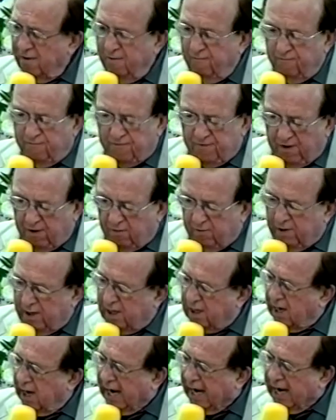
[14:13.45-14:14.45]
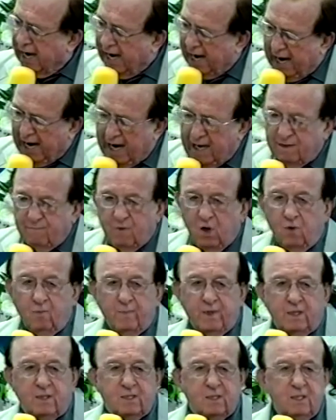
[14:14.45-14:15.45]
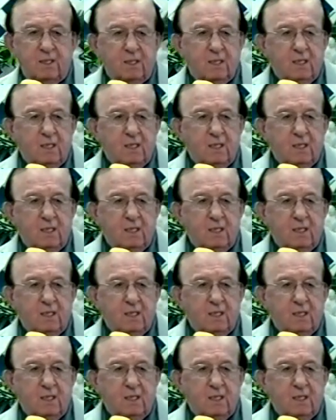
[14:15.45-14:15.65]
very hard moment,